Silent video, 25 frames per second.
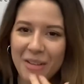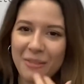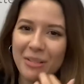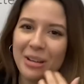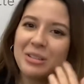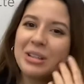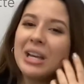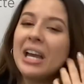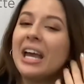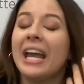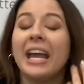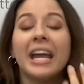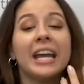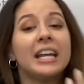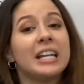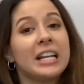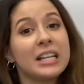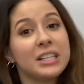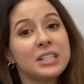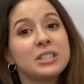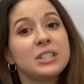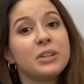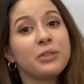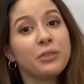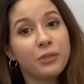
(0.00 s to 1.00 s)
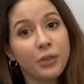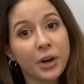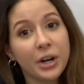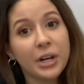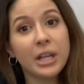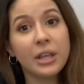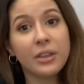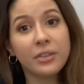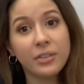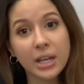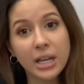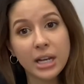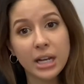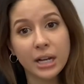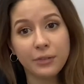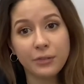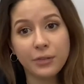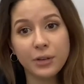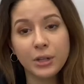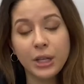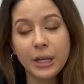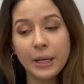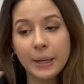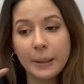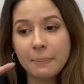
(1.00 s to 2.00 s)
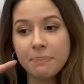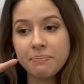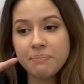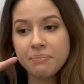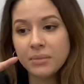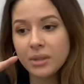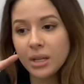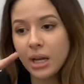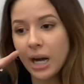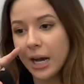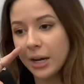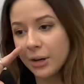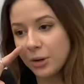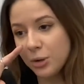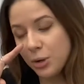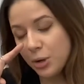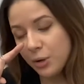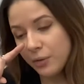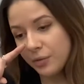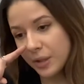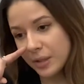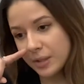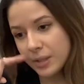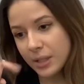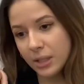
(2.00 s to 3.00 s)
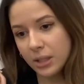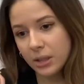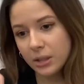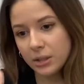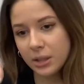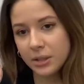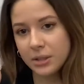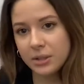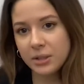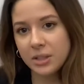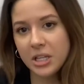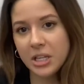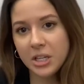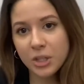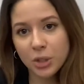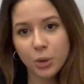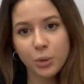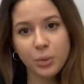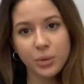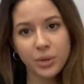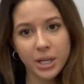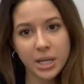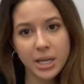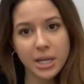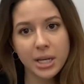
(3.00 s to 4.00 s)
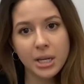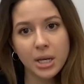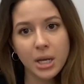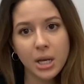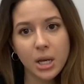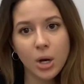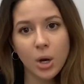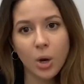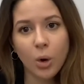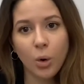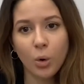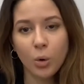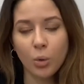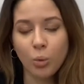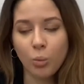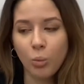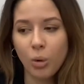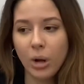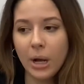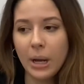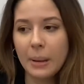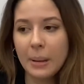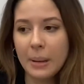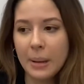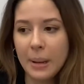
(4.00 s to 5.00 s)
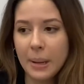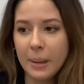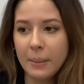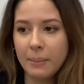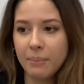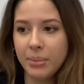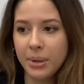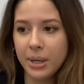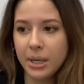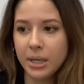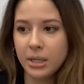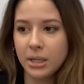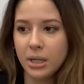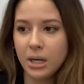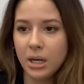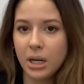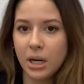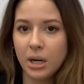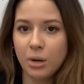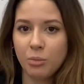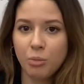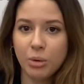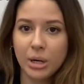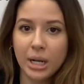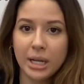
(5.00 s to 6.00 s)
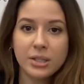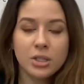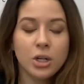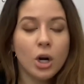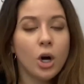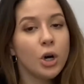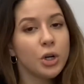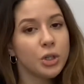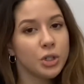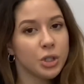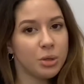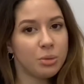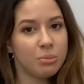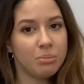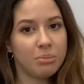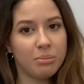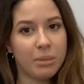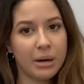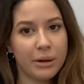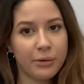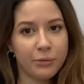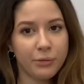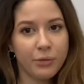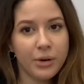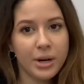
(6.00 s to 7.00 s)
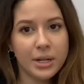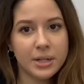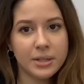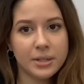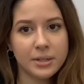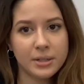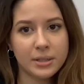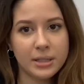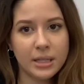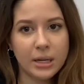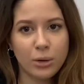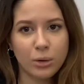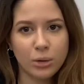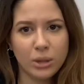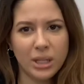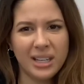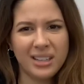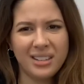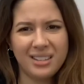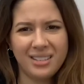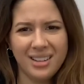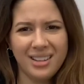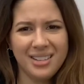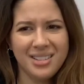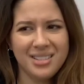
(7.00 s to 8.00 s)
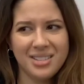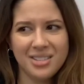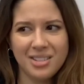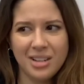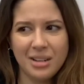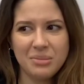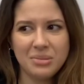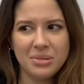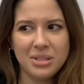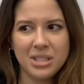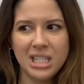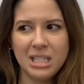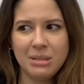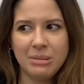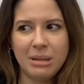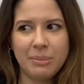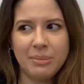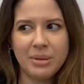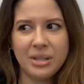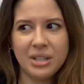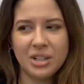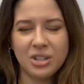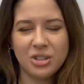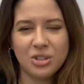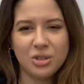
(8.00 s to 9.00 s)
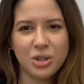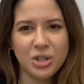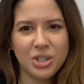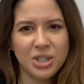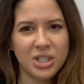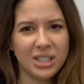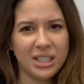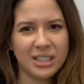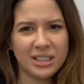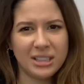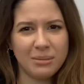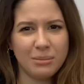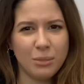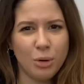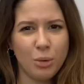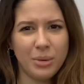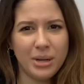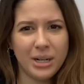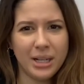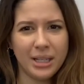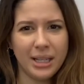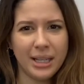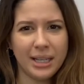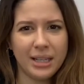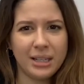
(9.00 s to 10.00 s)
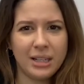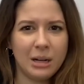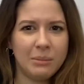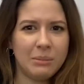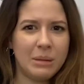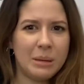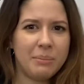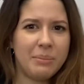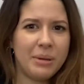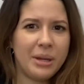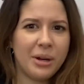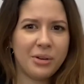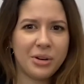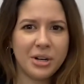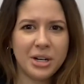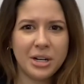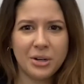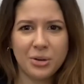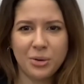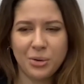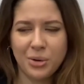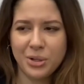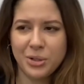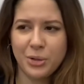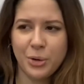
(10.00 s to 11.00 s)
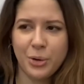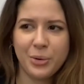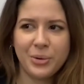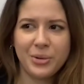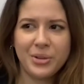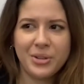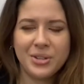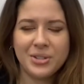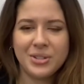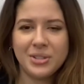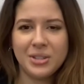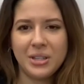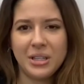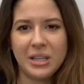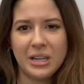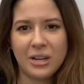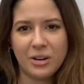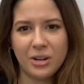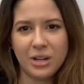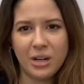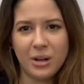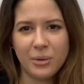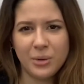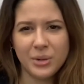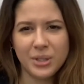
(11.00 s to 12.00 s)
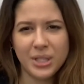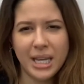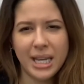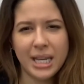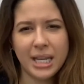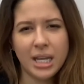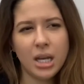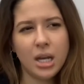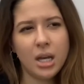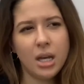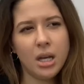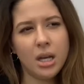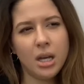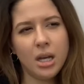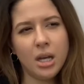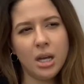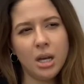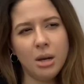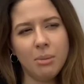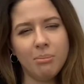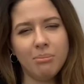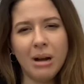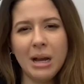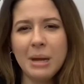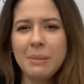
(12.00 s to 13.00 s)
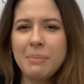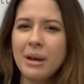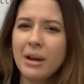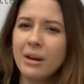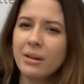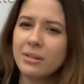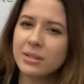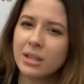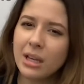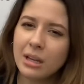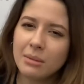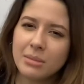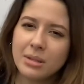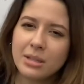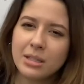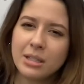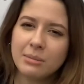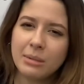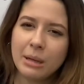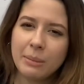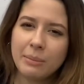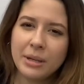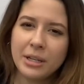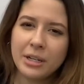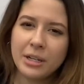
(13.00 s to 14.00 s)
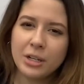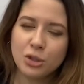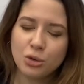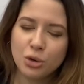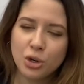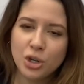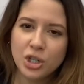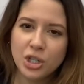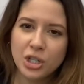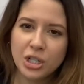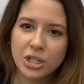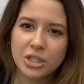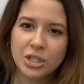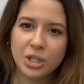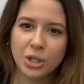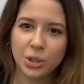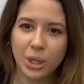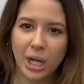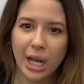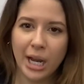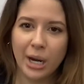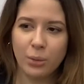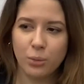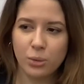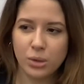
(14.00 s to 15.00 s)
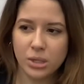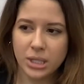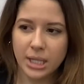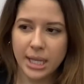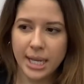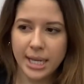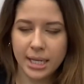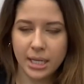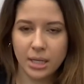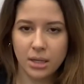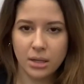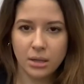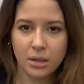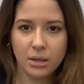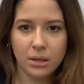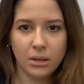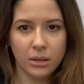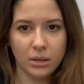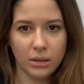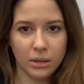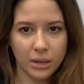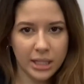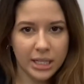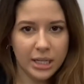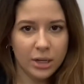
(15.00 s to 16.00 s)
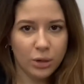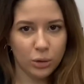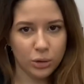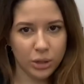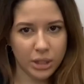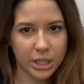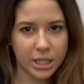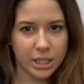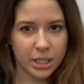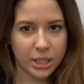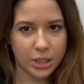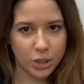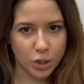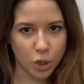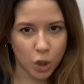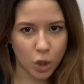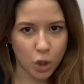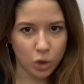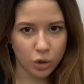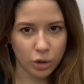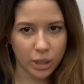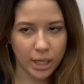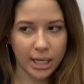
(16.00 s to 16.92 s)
But it is a funny thing. I feel like, I don't know if that's like a Latino thing or what, but when I talked to my friends, they were like, "Yeah, I stopped seeing my pediatrician like the moment I like got my period or returned this year." And I was like, my parents had me see my pediatrician until I was like legally an adult.